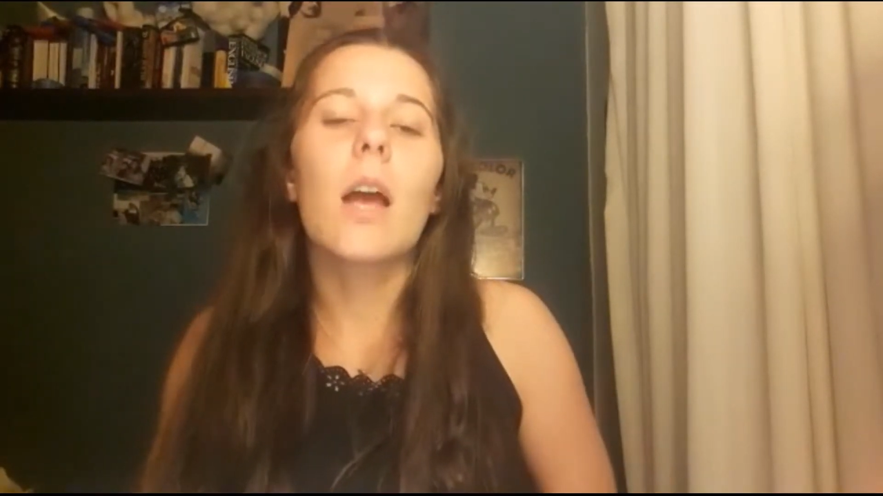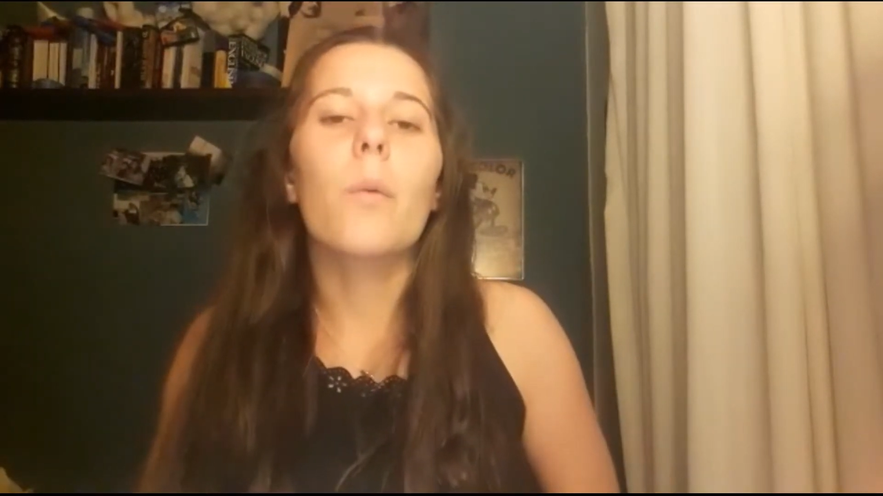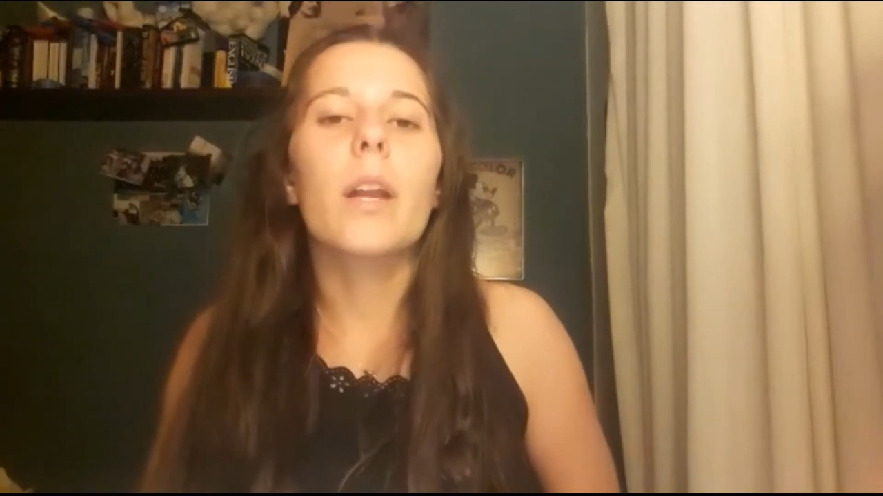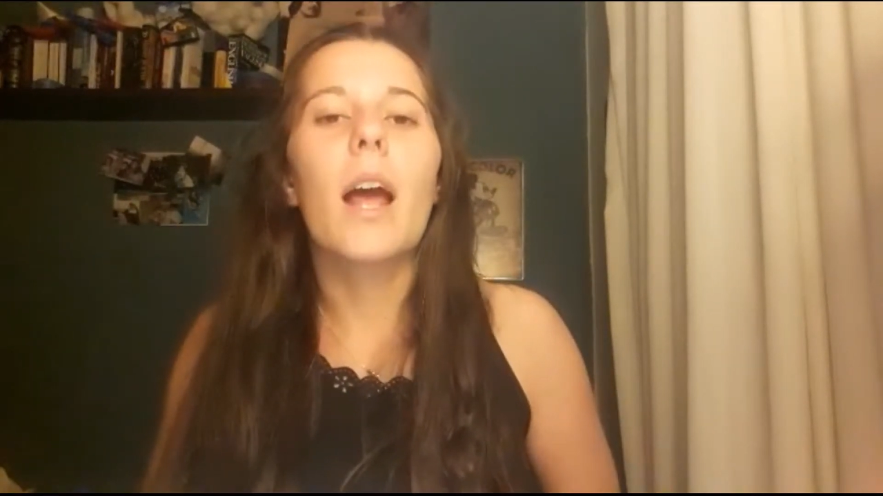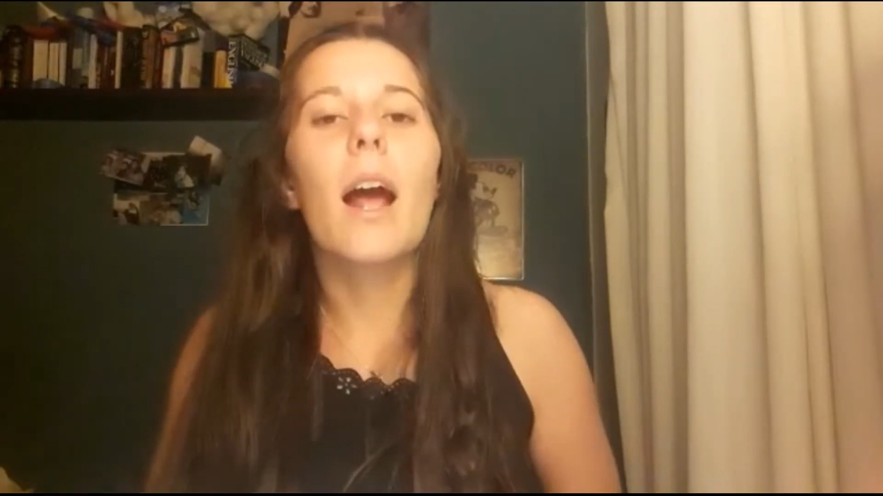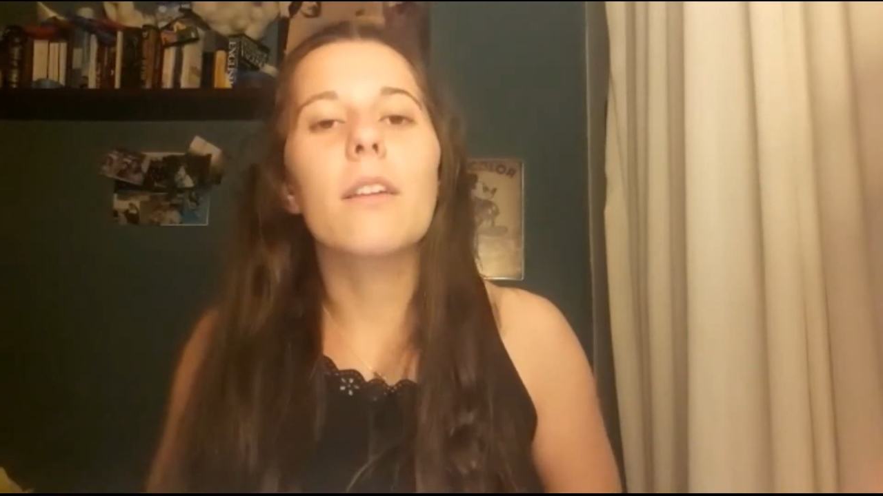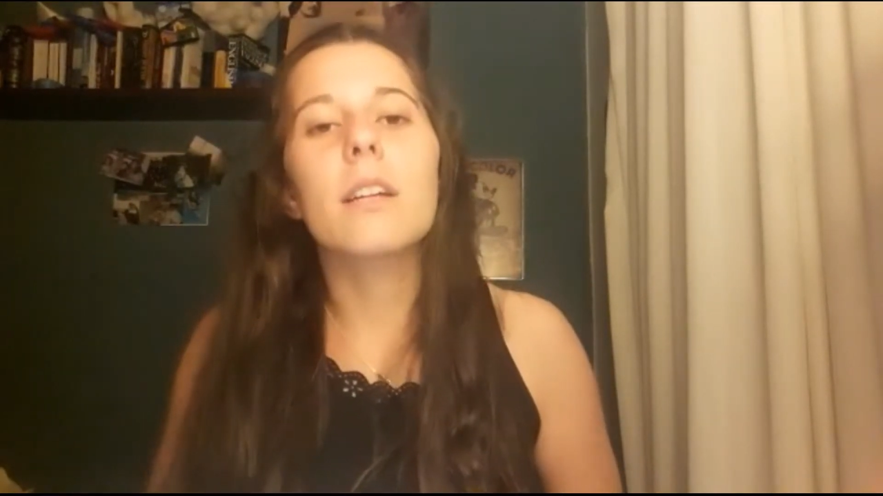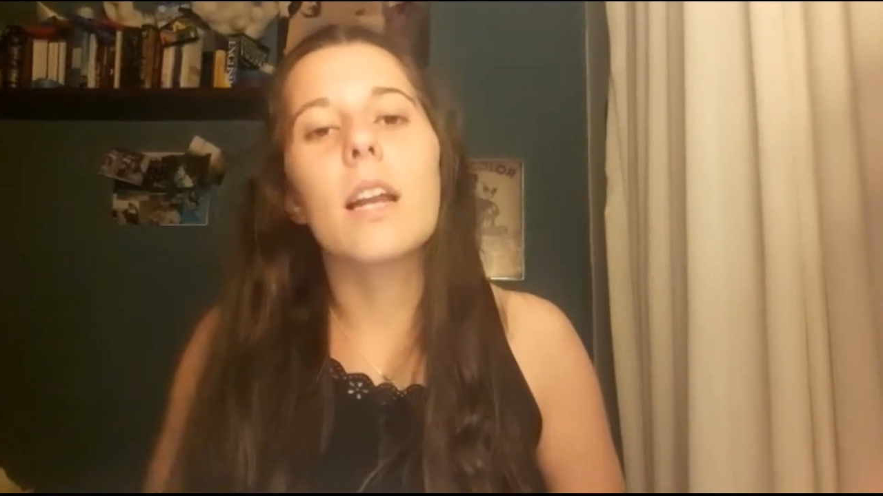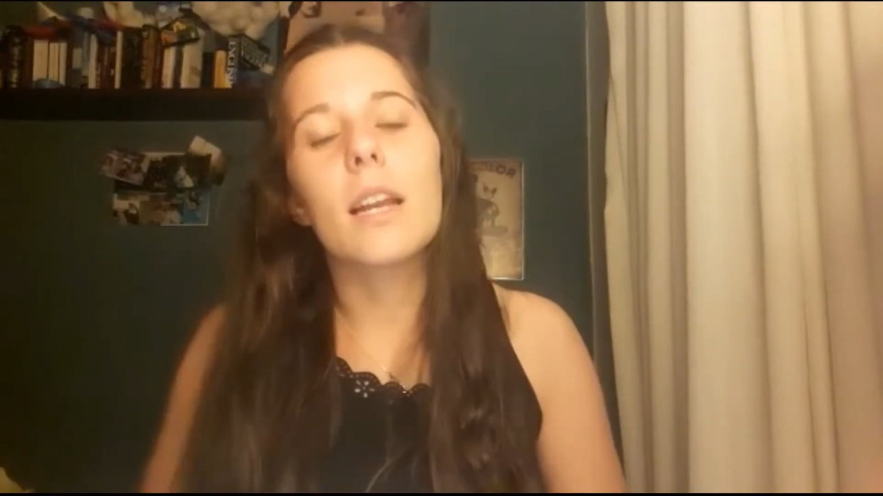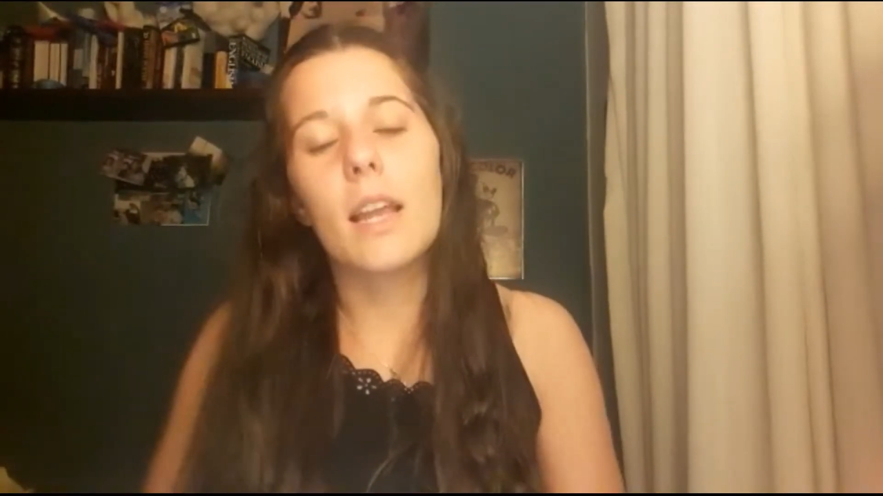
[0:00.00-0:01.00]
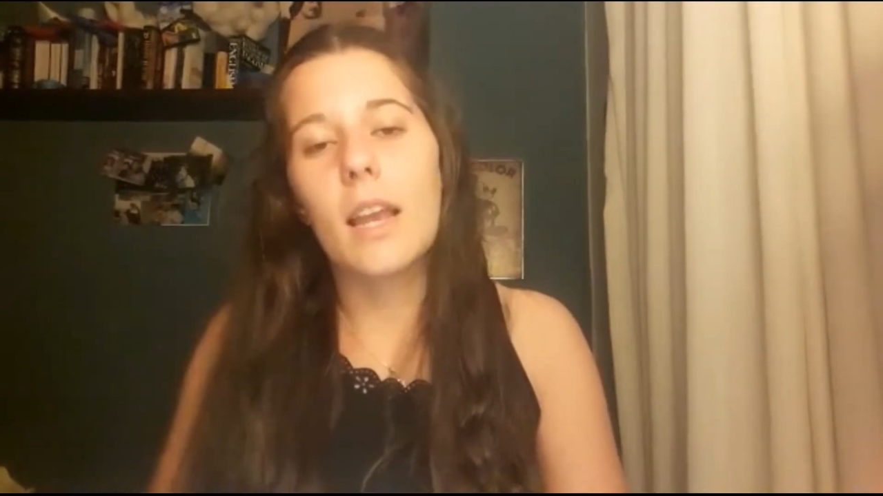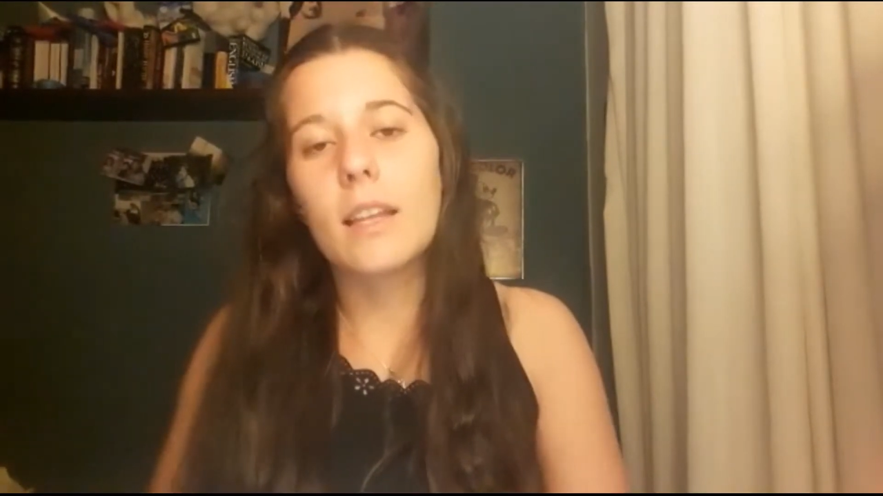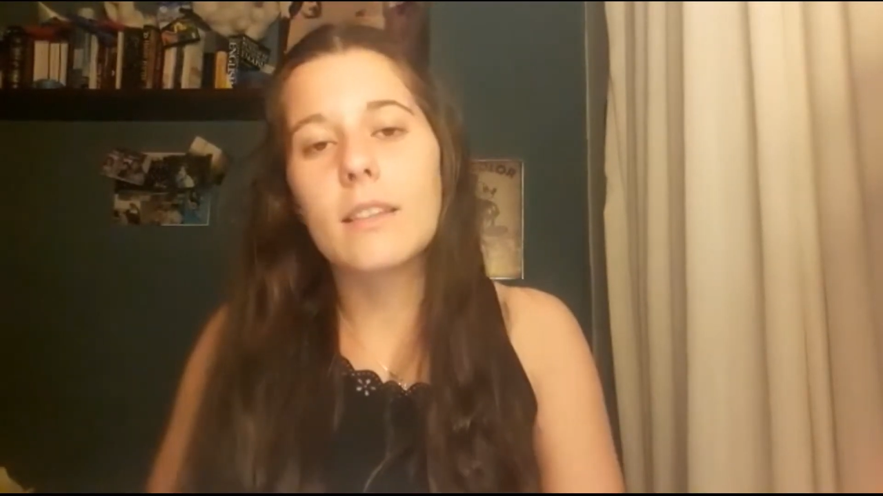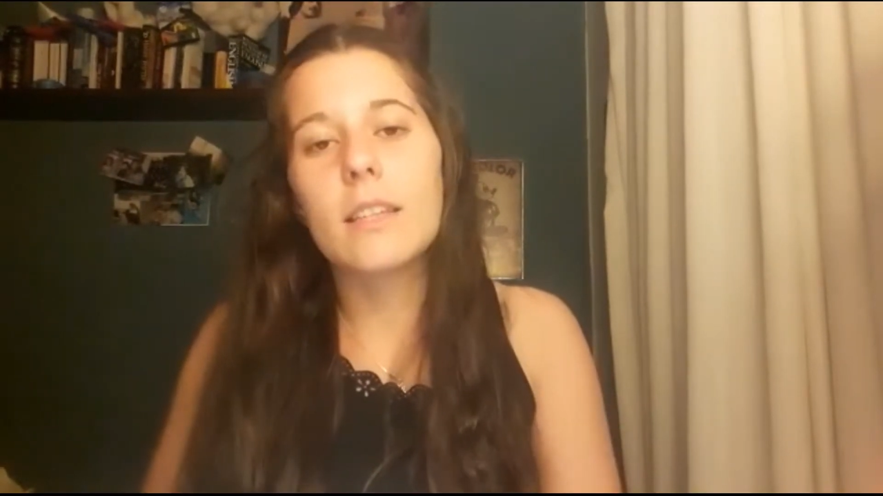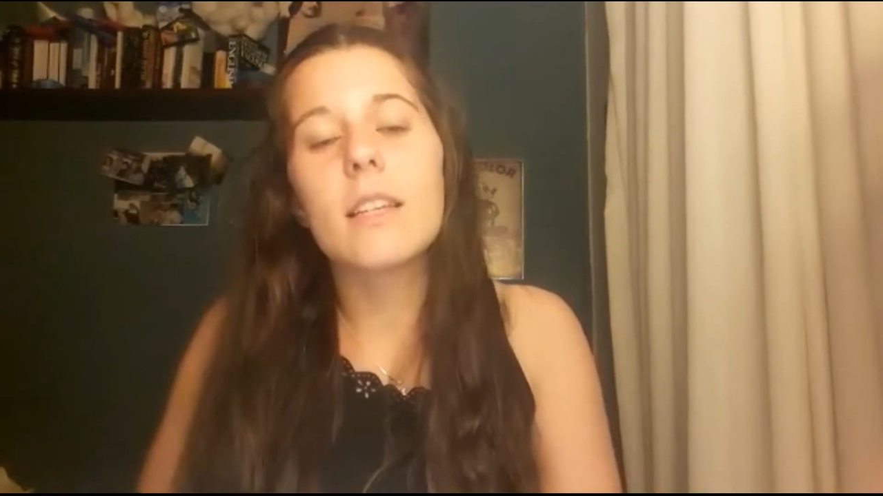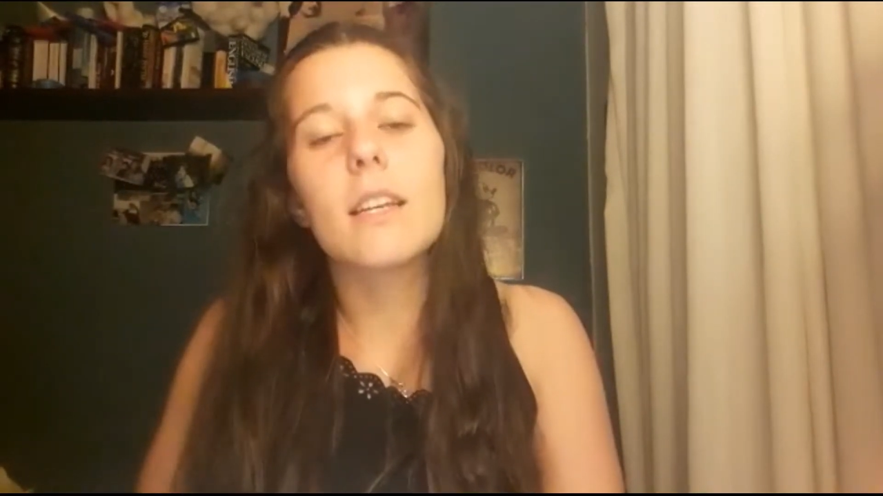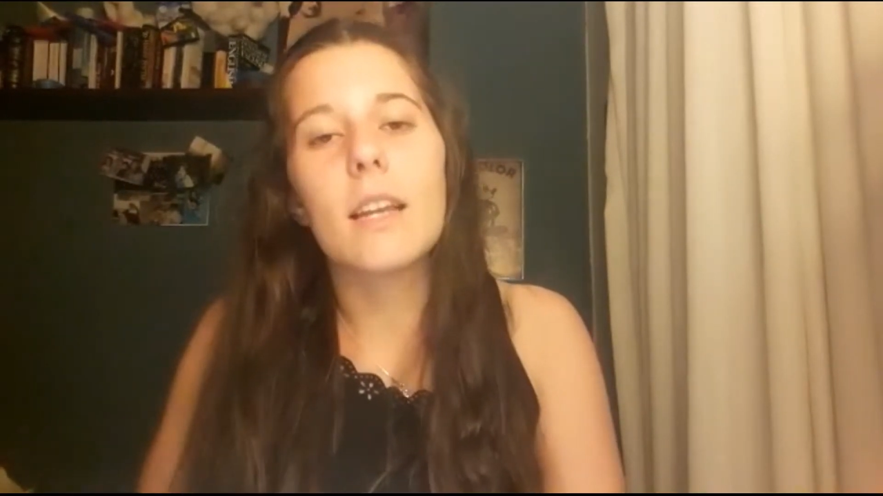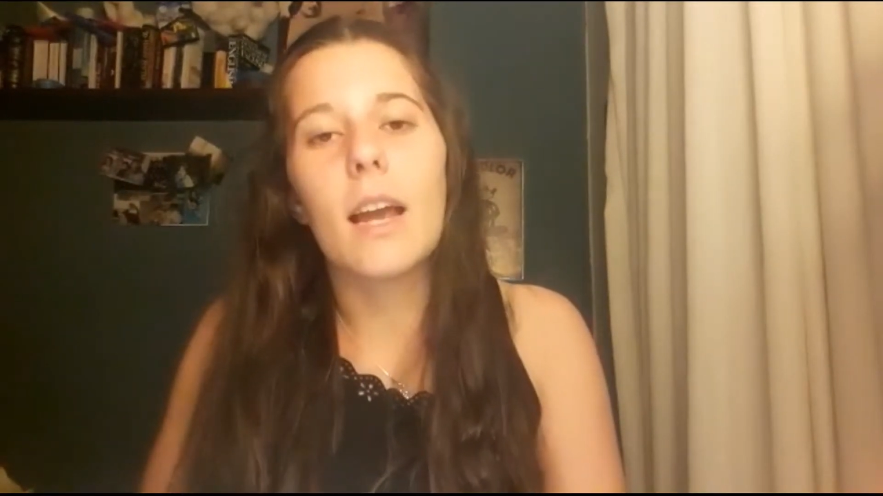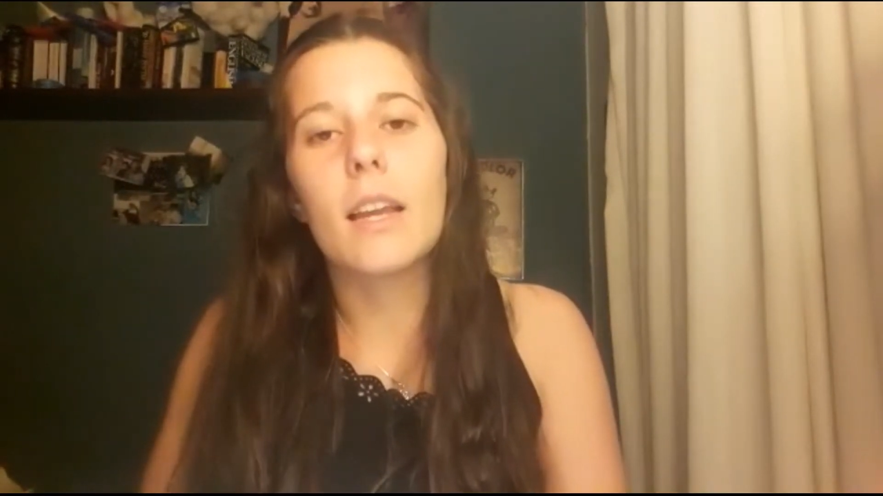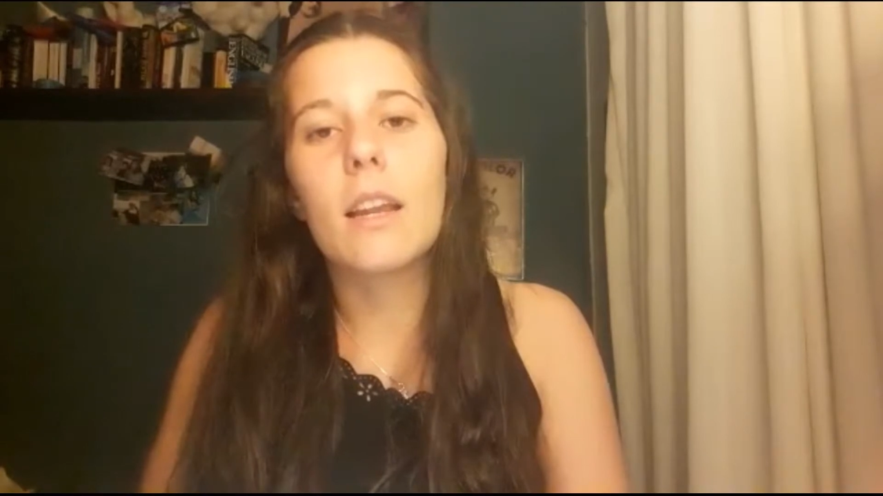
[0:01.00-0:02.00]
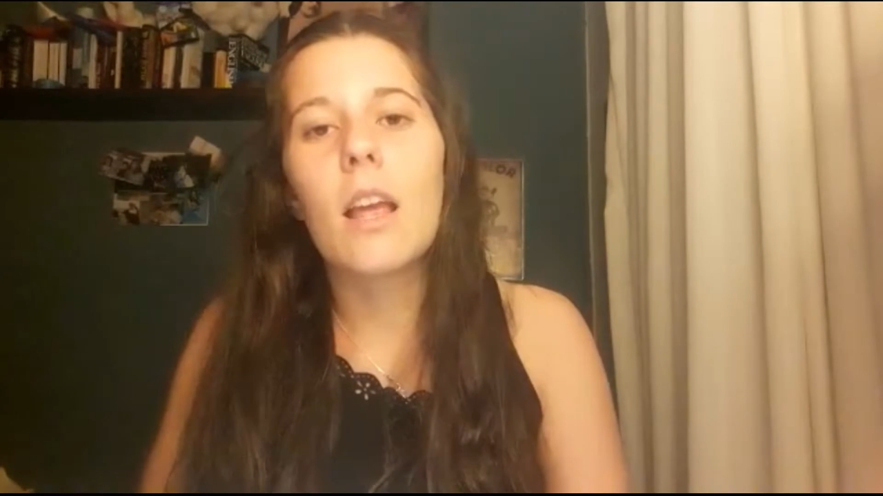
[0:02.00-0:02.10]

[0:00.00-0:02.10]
and 189,